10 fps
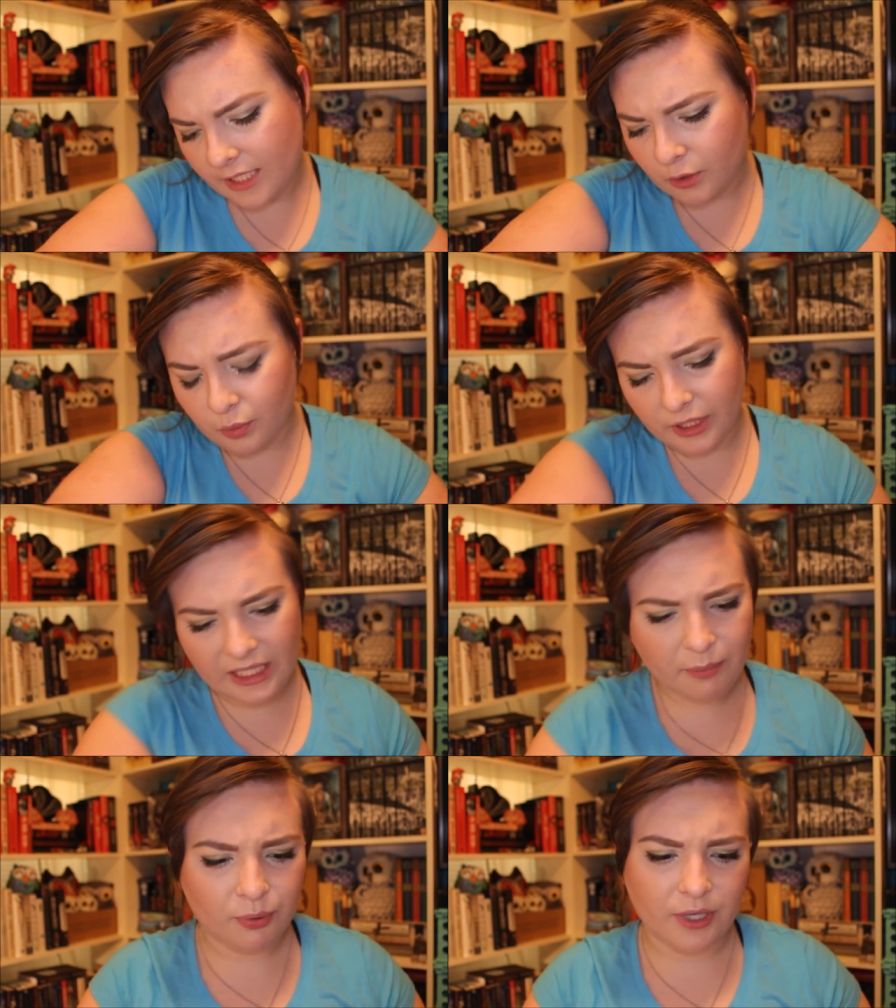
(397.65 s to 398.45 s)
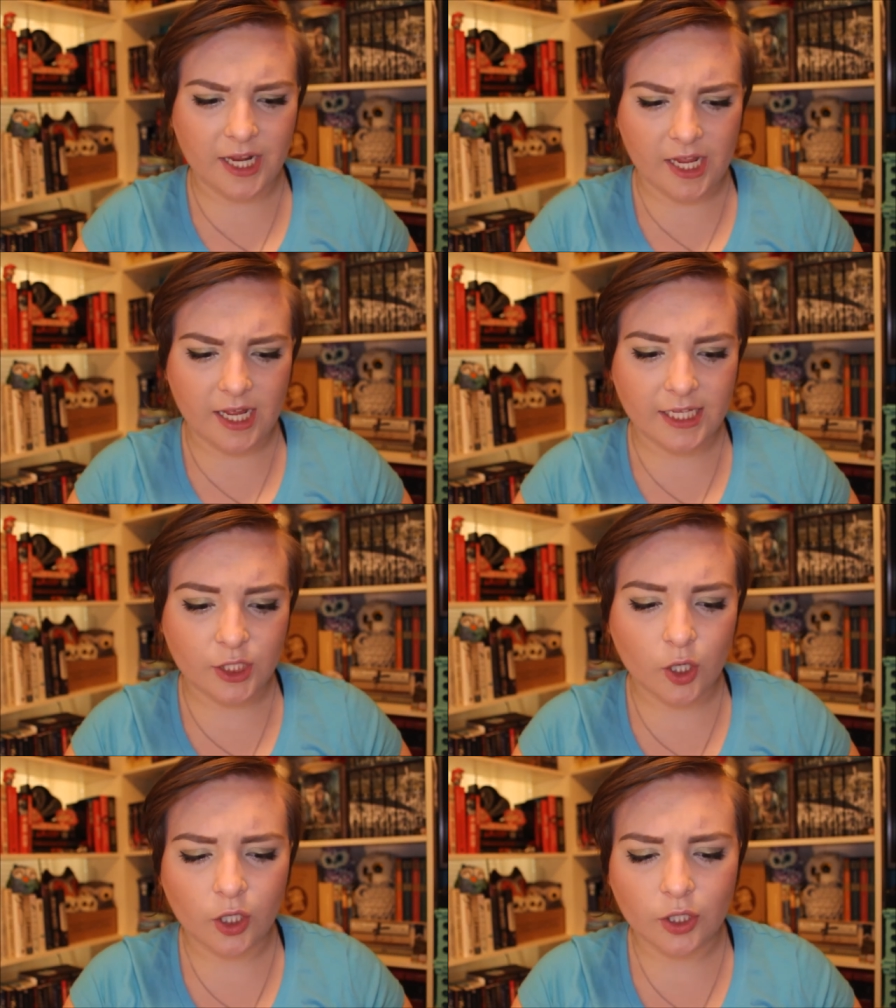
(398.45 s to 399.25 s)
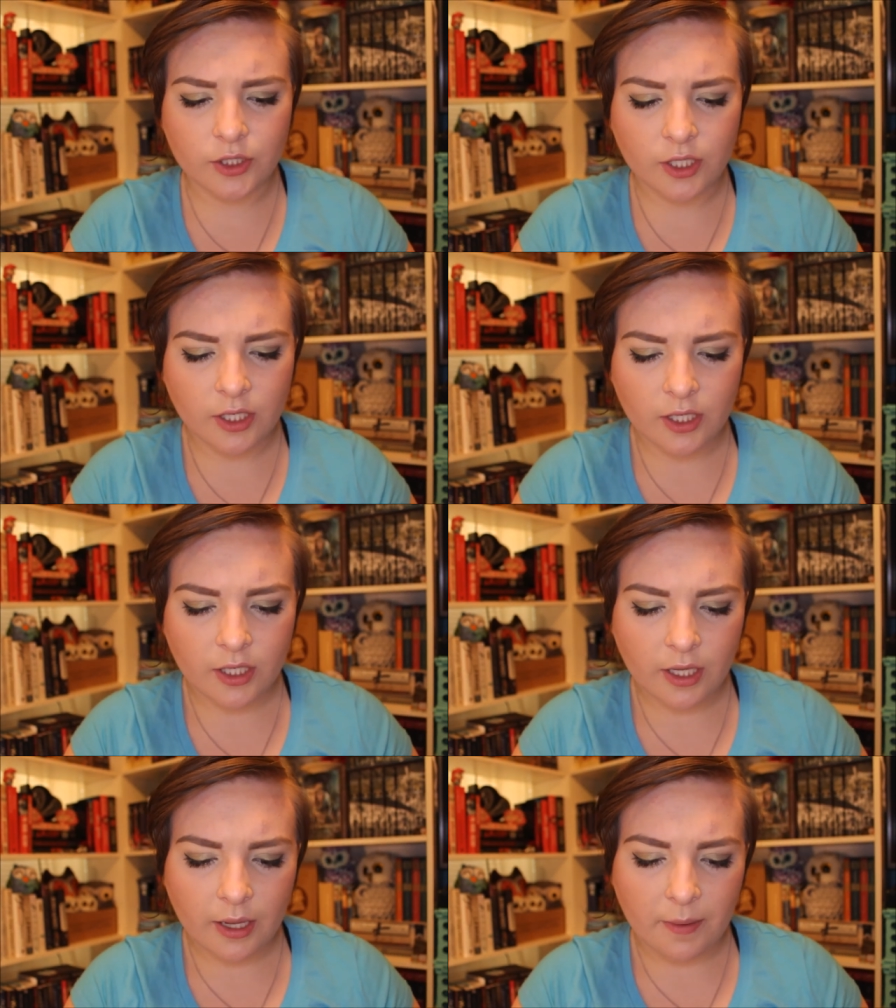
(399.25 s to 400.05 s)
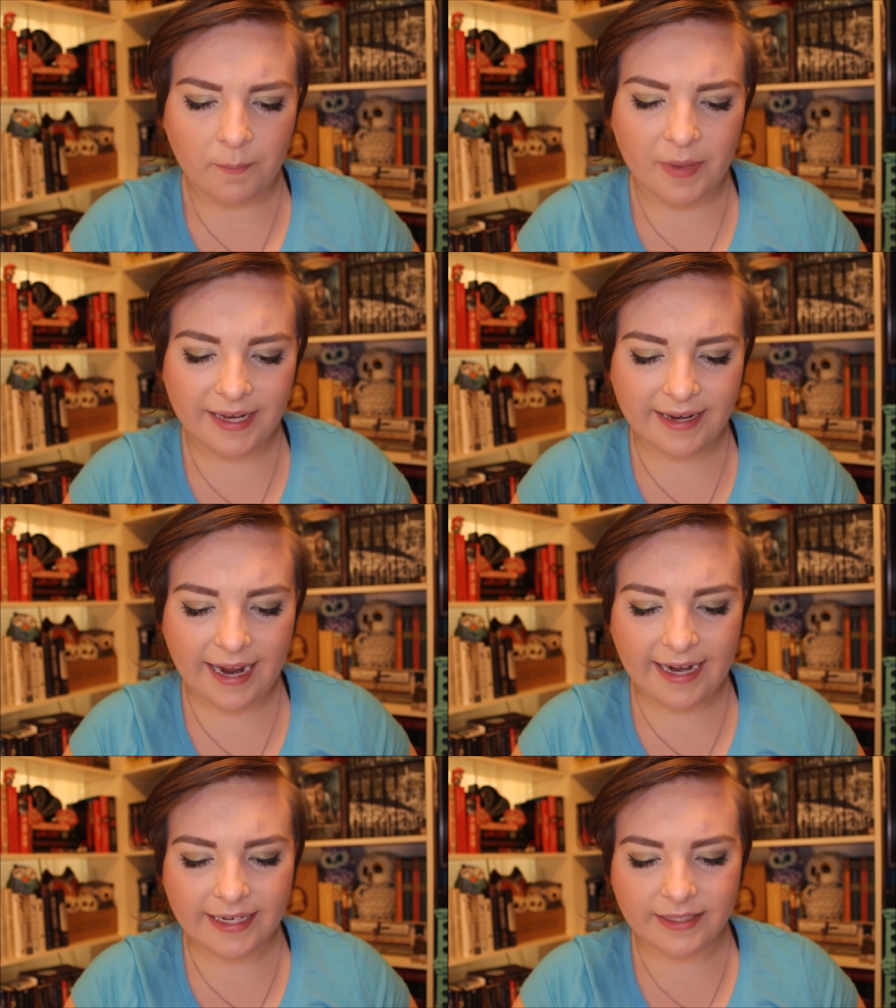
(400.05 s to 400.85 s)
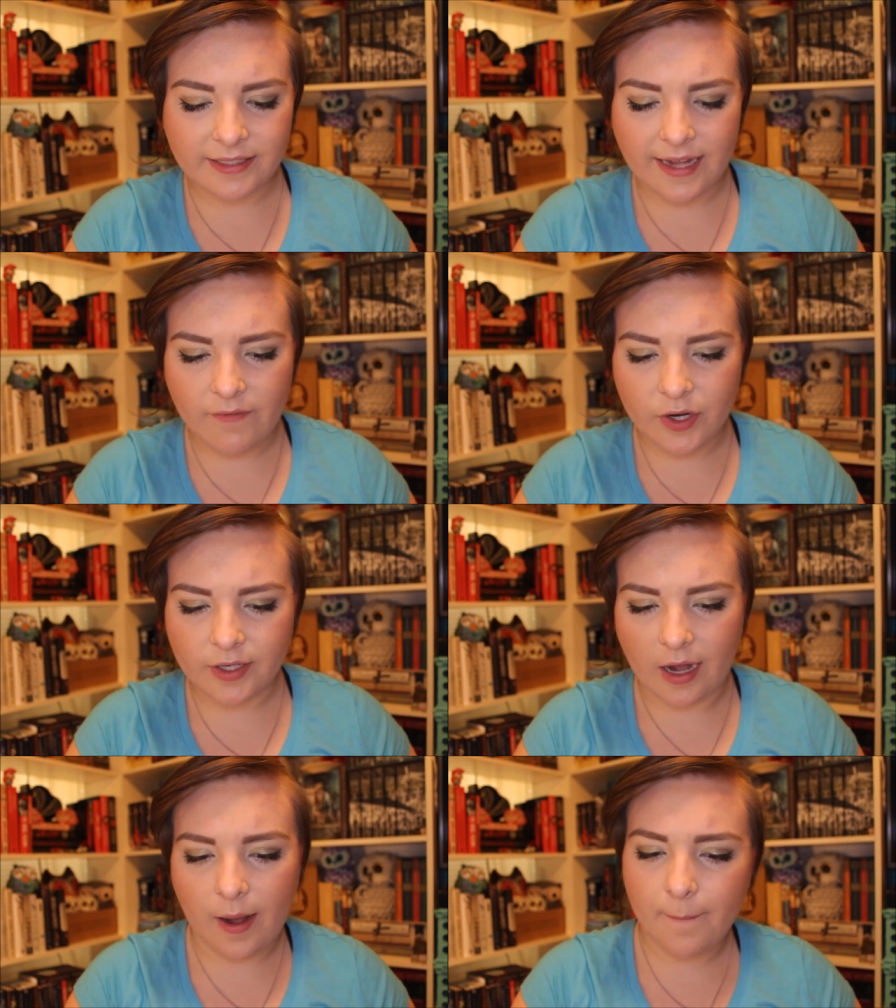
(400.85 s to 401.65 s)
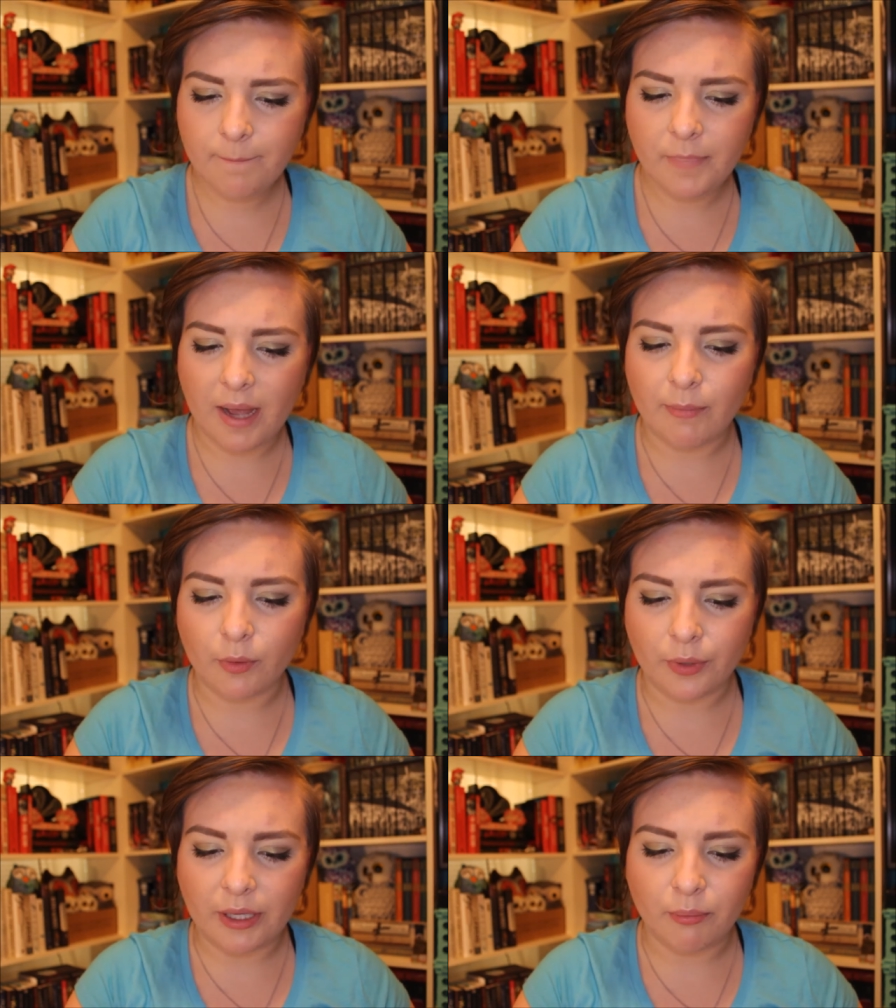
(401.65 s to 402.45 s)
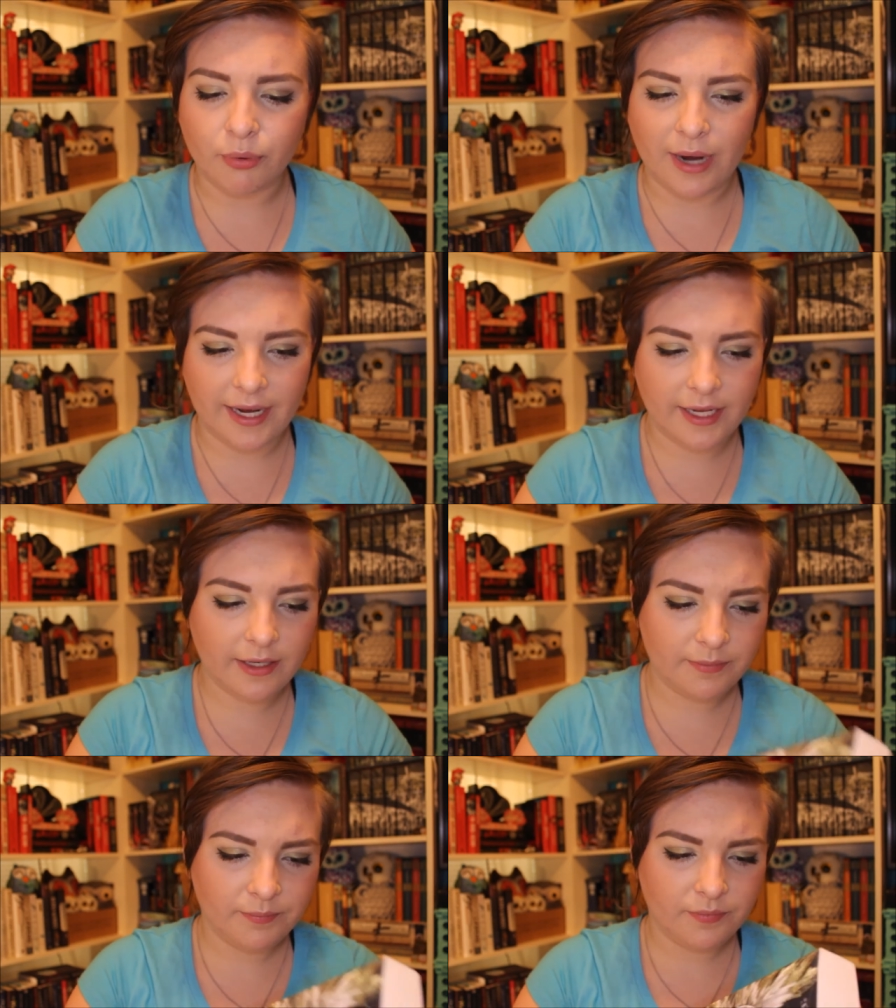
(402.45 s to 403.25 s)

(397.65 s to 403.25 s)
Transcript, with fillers: It's really pretty. It's called Midnight Never Come by Marie Brennan.